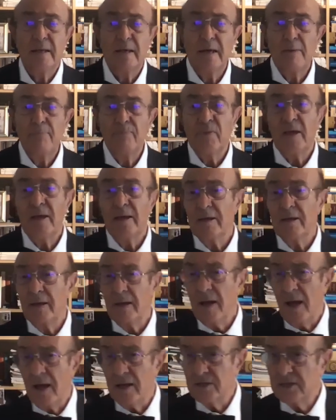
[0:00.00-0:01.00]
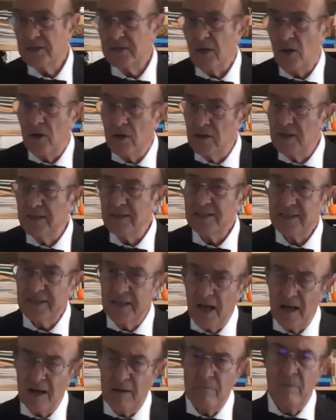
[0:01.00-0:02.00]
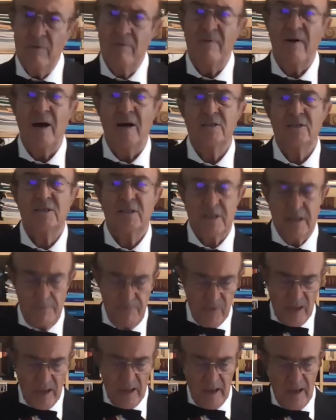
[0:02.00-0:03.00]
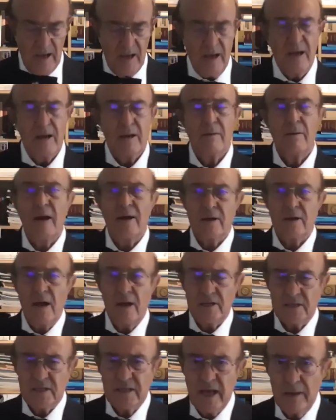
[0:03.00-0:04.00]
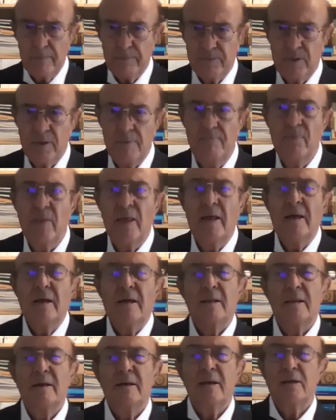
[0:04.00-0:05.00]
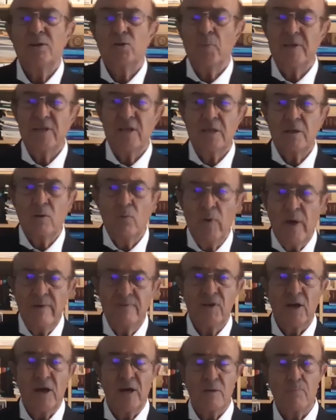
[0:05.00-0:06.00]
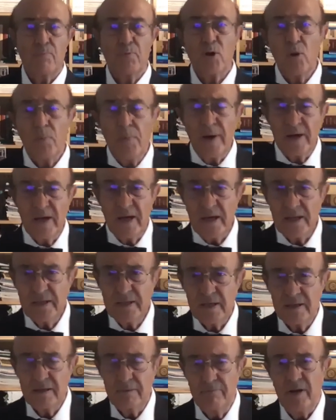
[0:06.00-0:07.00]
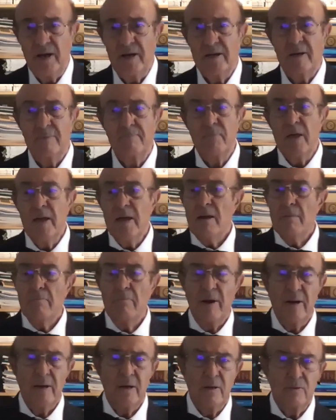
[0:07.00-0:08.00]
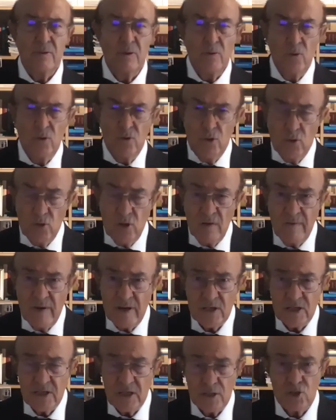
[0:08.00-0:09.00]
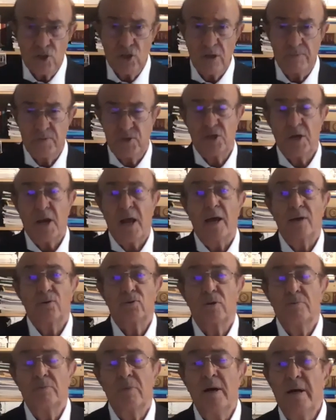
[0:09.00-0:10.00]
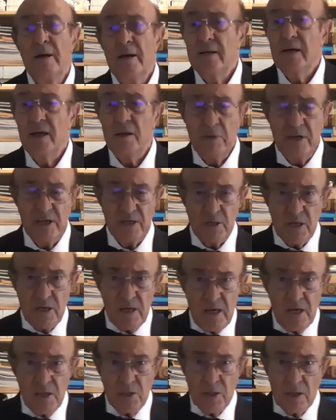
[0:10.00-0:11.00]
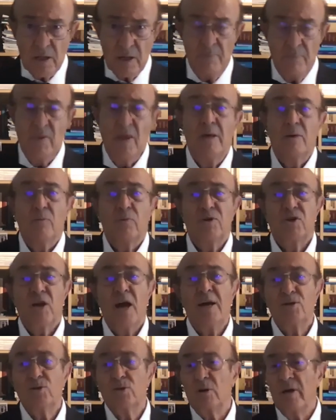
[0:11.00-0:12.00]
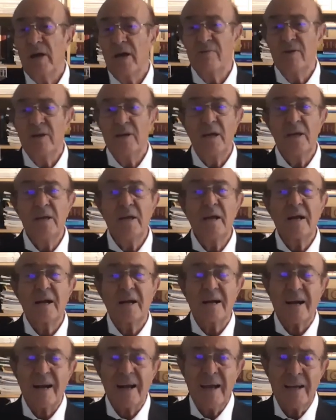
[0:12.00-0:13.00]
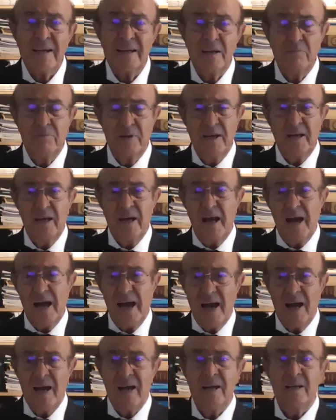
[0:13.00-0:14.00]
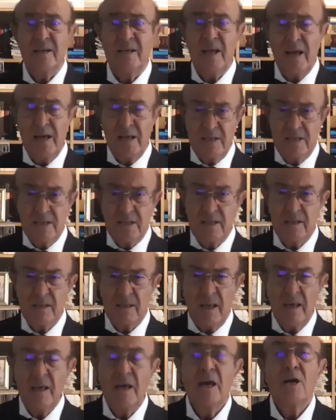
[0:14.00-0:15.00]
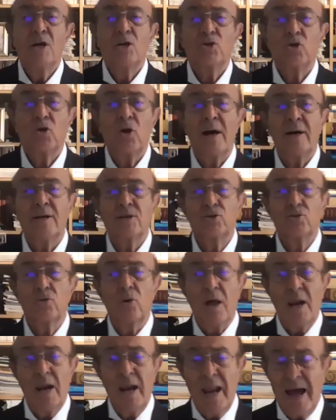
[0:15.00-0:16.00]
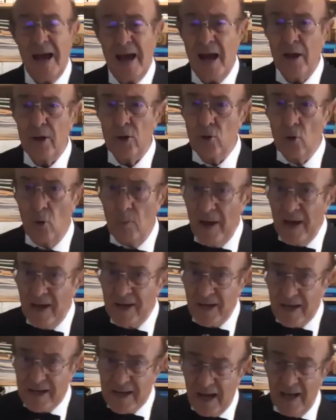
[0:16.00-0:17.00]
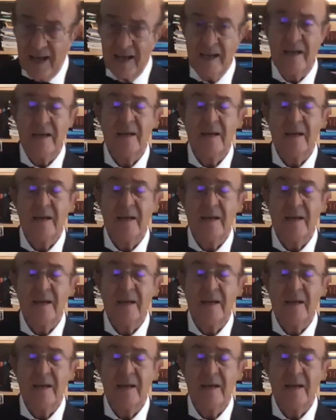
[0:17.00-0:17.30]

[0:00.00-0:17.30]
um, and as only some of us uh, accept, the electromagnetic waves are propagated by, by the universal substratum, namely the ether, which has to have an incredibly high density so as to allow numerical